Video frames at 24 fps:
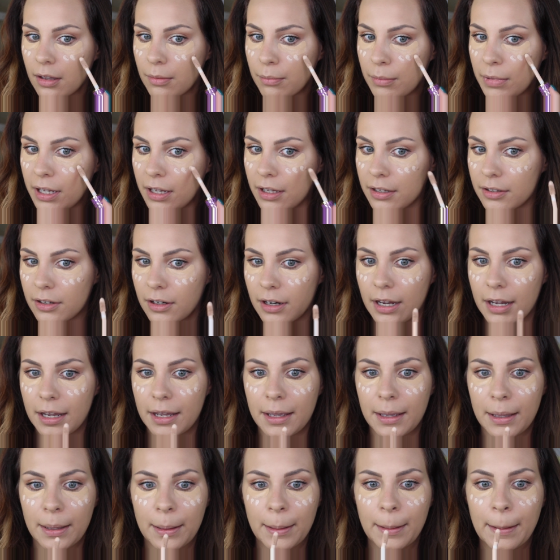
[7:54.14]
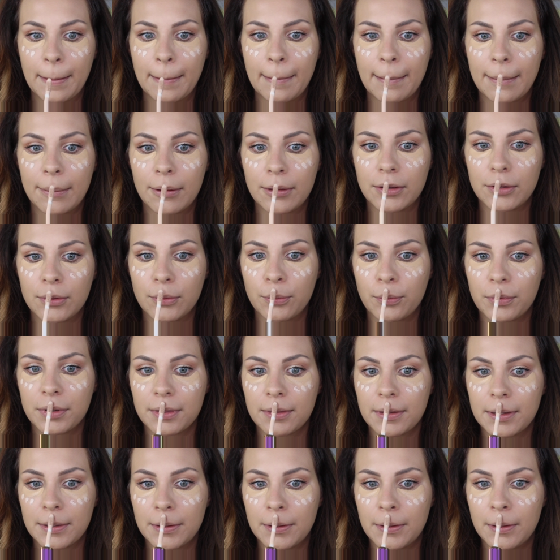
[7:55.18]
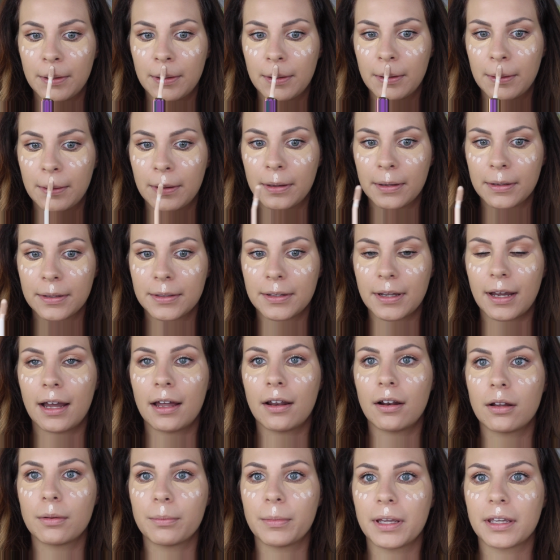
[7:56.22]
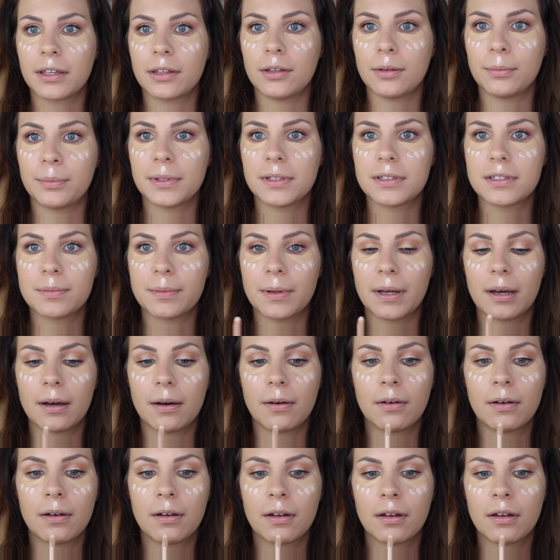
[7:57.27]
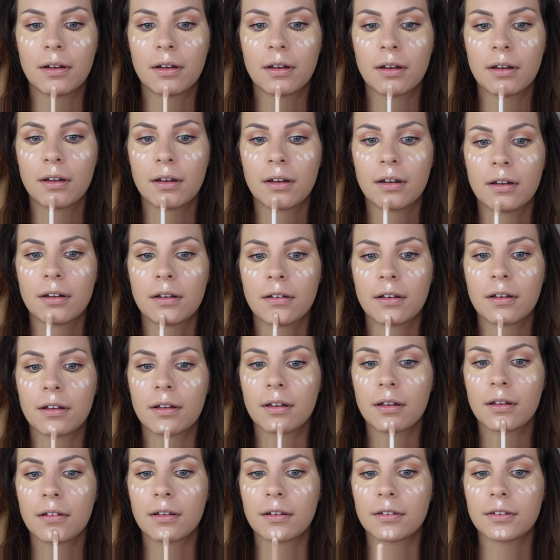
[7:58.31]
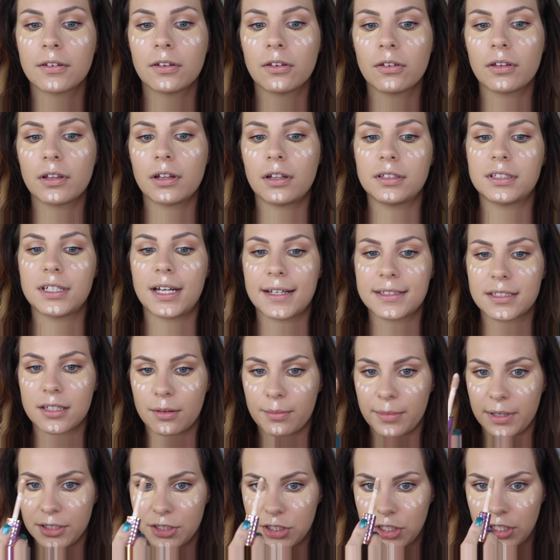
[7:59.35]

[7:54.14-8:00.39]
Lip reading: my under eye. I do 1 little dot on my Cupid's bow, 2 little dots on my